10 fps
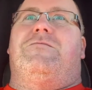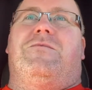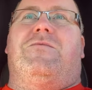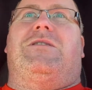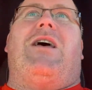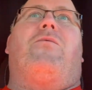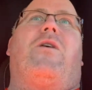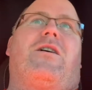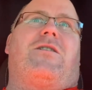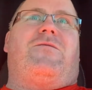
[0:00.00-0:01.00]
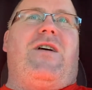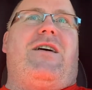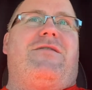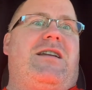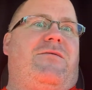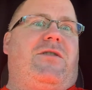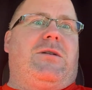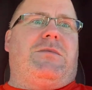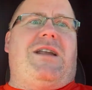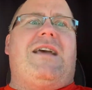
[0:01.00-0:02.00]
with that water fountain that I filled
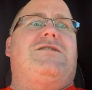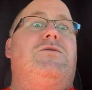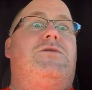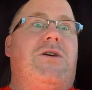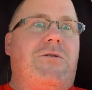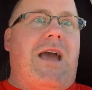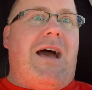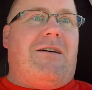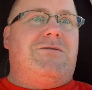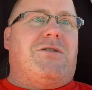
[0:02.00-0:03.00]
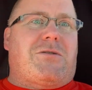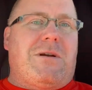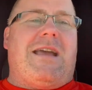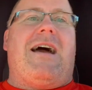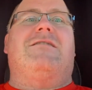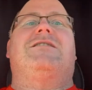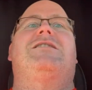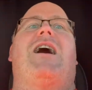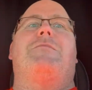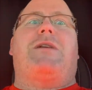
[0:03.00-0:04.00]
up today is do two gallons or three gallons at a
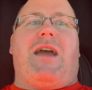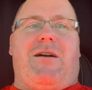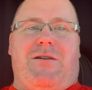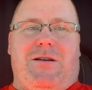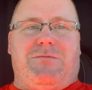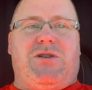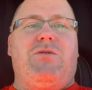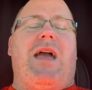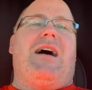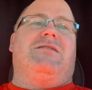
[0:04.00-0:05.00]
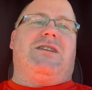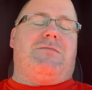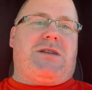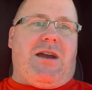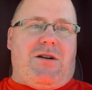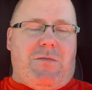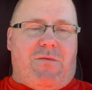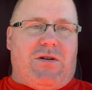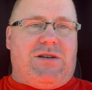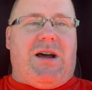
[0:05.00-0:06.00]
time, carry them two gallons, I'd carry them
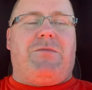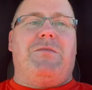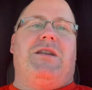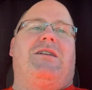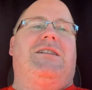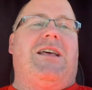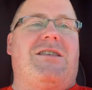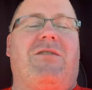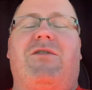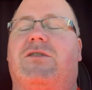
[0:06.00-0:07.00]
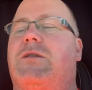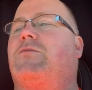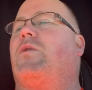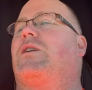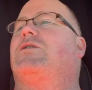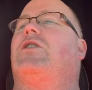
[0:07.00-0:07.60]
over and dump them in there and get that thing filled up quicker. So,